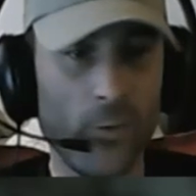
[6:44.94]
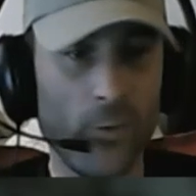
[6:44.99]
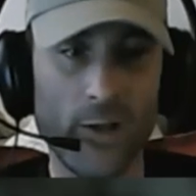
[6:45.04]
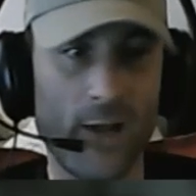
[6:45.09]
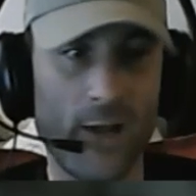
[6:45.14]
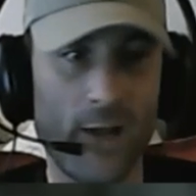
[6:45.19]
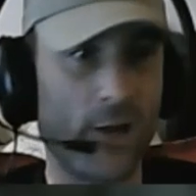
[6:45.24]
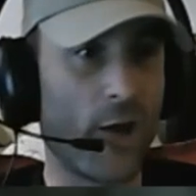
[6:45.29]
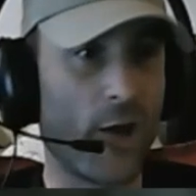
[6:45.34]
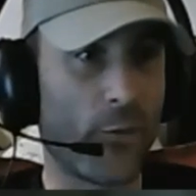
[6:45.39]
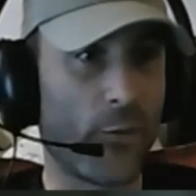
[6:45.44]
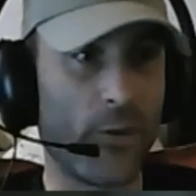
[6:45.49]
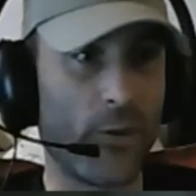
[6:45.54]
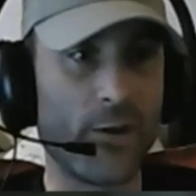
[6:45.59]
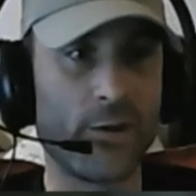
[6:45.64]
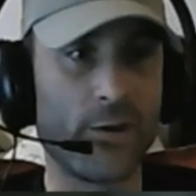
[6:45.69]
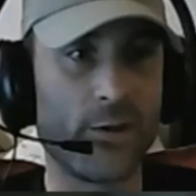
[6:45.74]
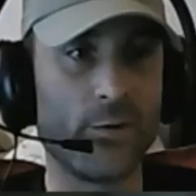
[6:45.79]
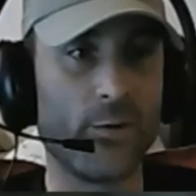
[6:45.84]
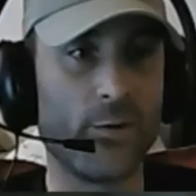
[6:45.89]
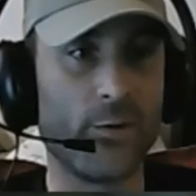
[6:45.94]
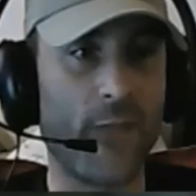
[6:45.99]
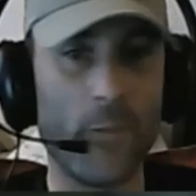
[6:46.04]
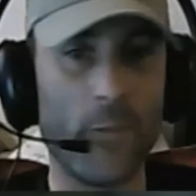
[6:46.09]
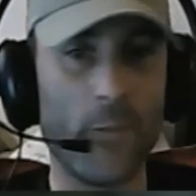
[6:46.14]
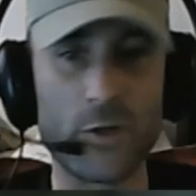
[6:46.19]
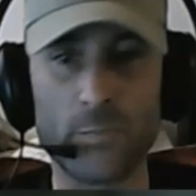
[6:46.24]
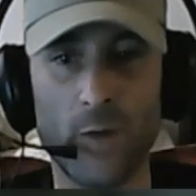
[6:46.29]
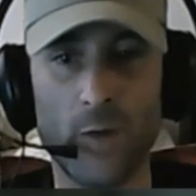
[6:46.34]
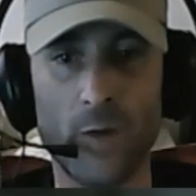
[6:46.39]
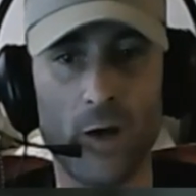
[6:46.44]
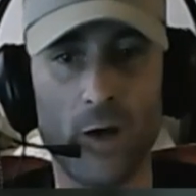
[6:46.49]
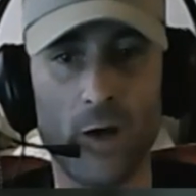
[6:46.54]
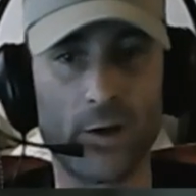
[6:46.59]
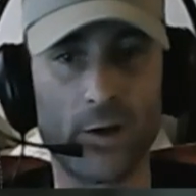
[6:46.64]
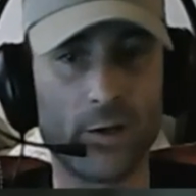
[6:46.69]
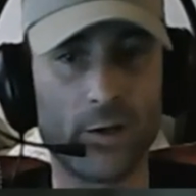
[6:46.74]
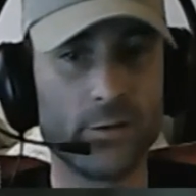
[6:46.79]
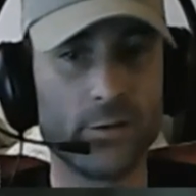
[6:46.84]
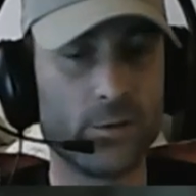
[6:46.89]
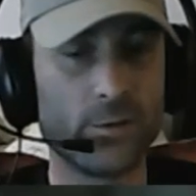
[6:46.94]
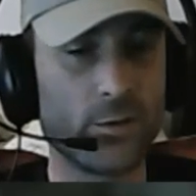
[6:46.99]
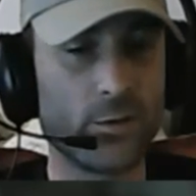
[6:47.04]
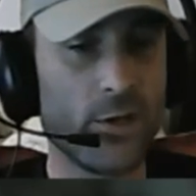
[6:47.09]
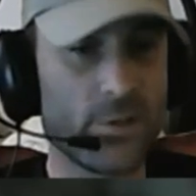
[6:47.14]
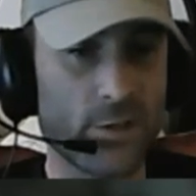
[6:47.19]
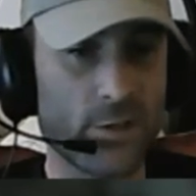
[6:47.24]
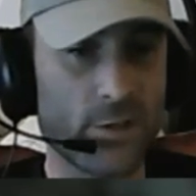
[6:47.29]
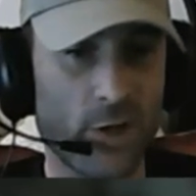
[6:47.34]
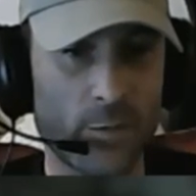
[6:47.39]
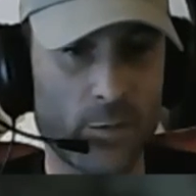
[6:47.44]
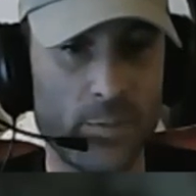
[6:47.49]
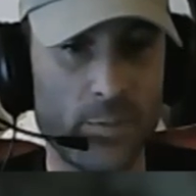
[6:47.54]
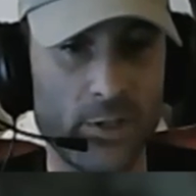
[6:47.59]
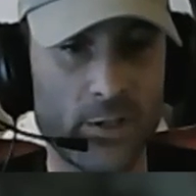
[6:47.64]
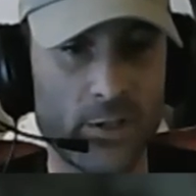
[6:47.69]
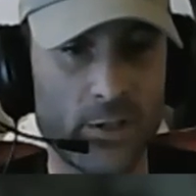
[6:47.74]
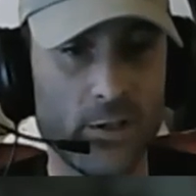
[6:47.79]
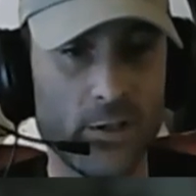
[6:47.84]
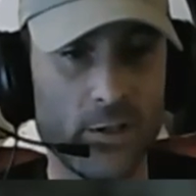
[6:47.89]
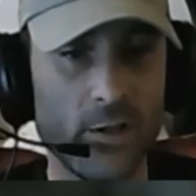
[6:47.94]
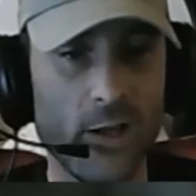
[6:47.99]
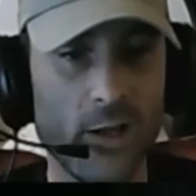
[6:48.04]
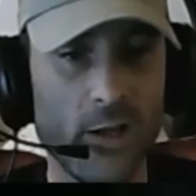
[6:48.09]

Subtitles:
I really hadn't got around to doing that much modding. So guns, lockpick,